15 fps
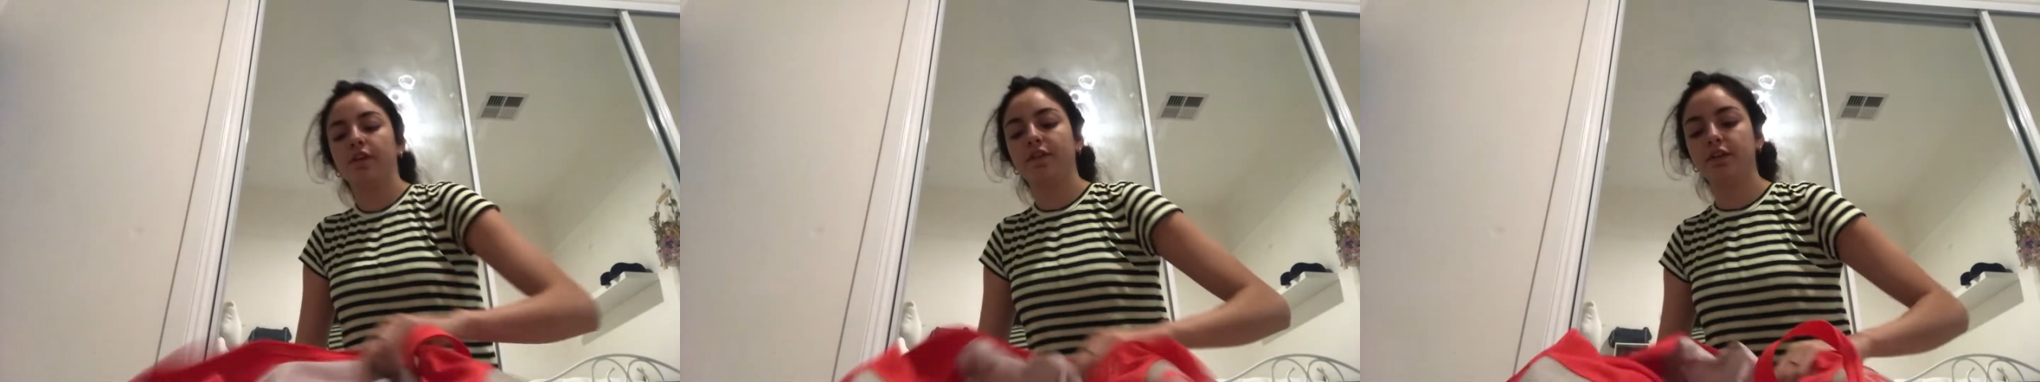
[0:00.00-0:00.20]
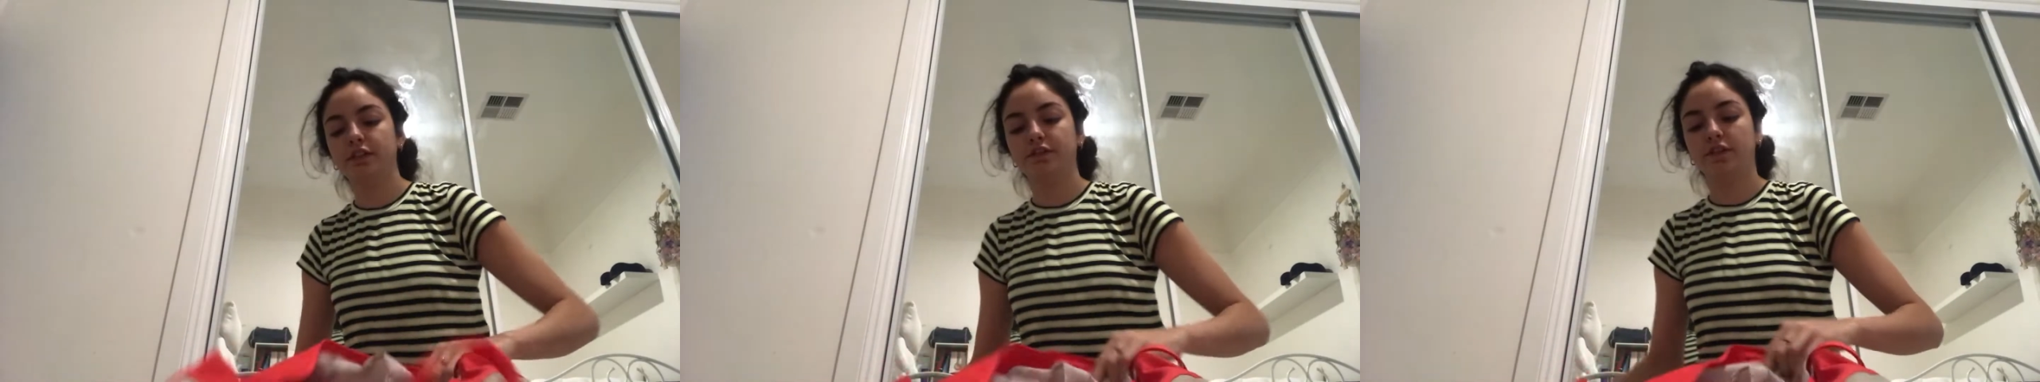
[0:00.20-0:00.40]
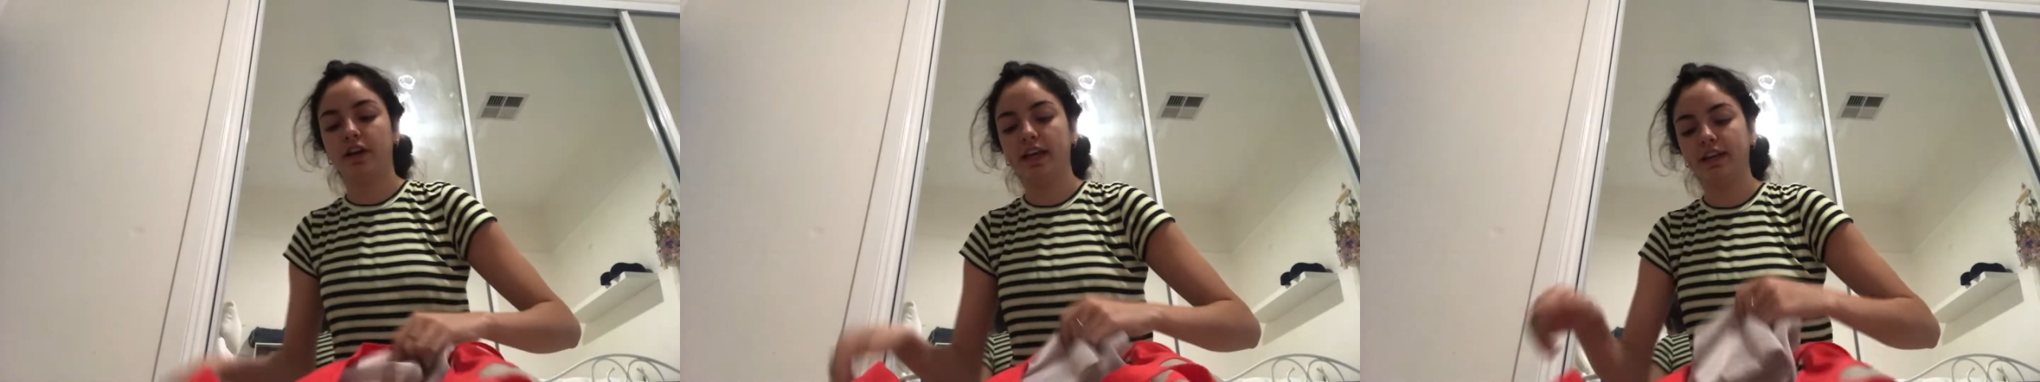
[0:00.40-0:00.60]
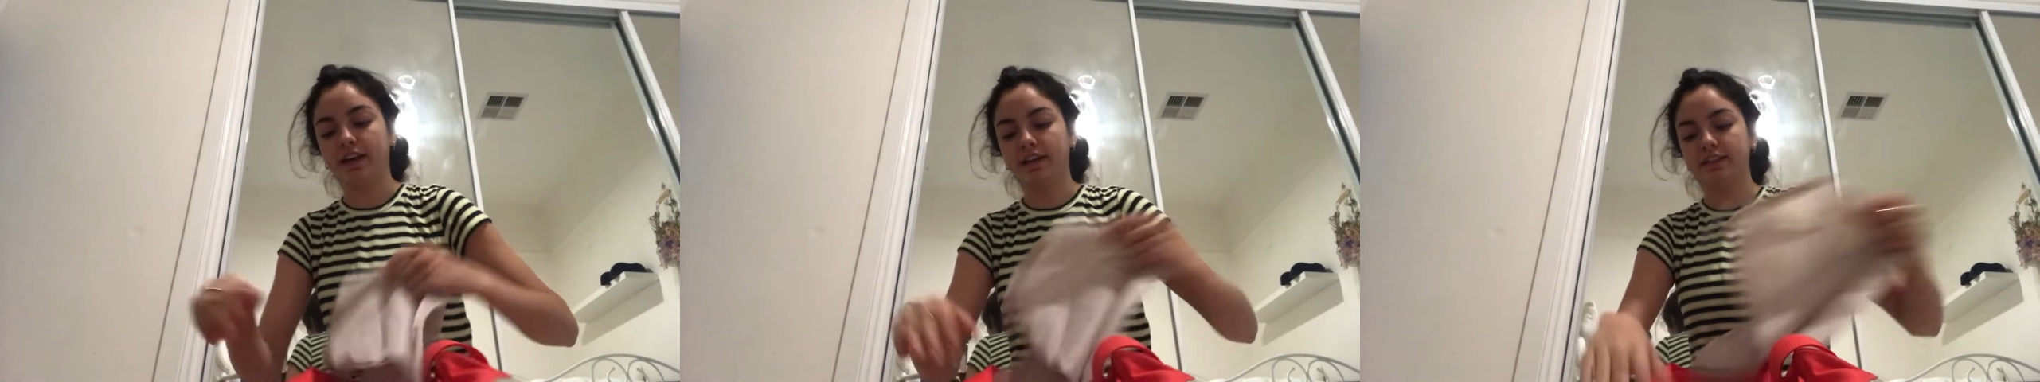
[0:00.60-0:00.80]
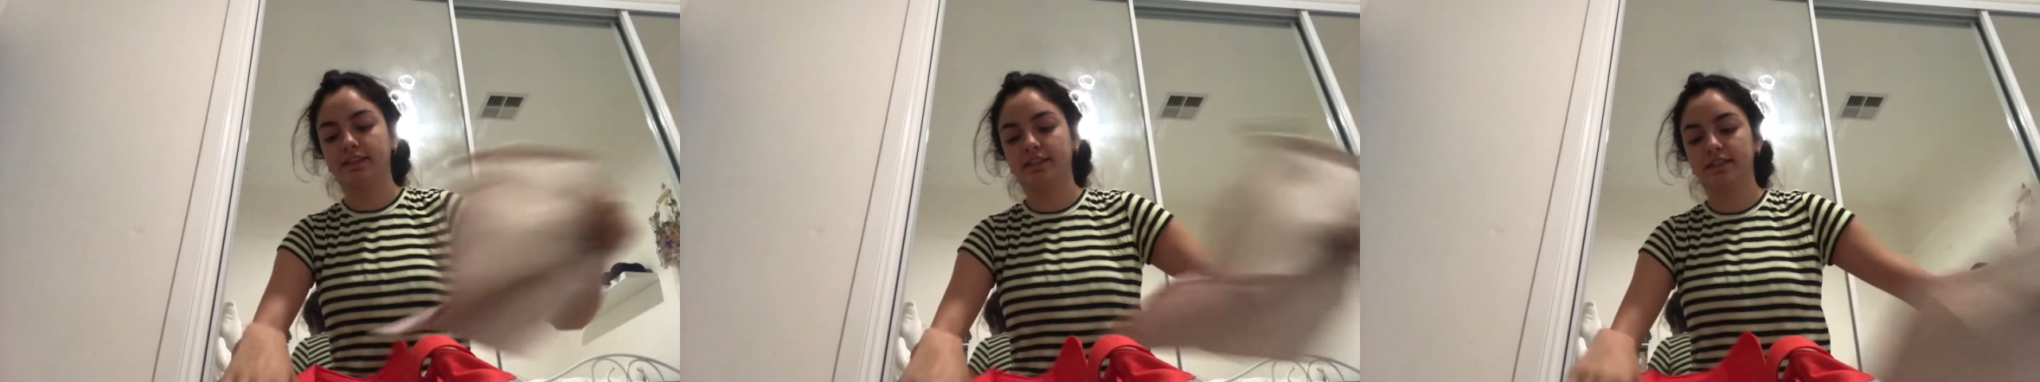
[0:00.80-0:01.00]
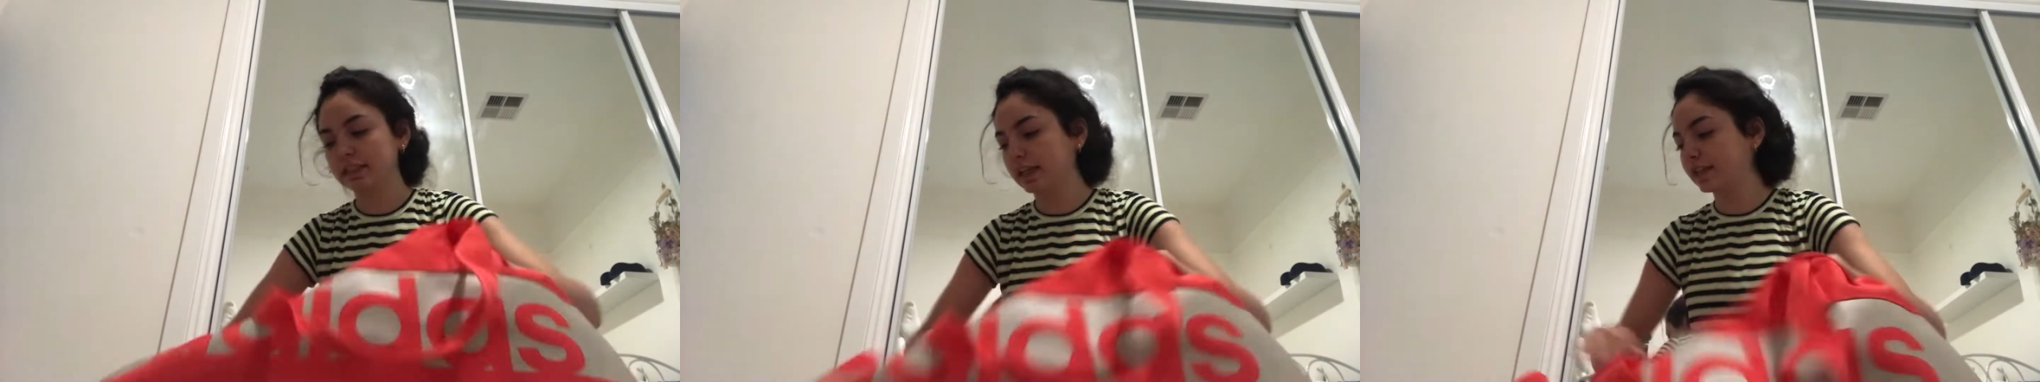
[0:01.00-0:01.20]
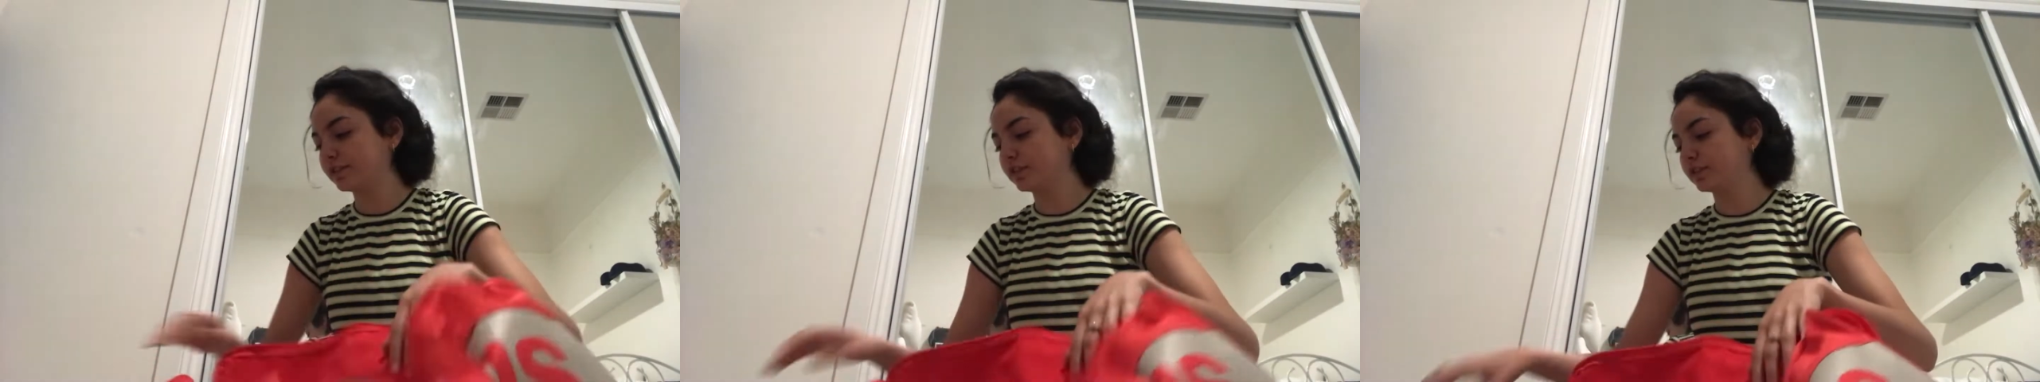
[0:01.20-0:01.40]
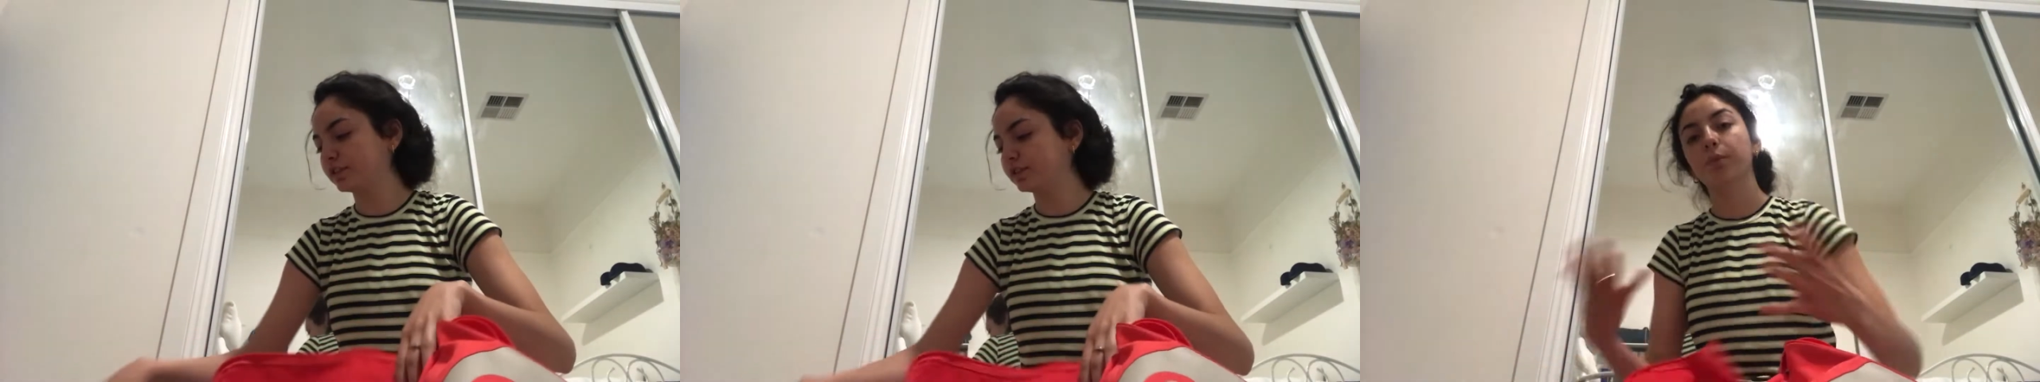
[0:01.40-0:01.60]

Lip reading: First of all, hey guys. Second of all,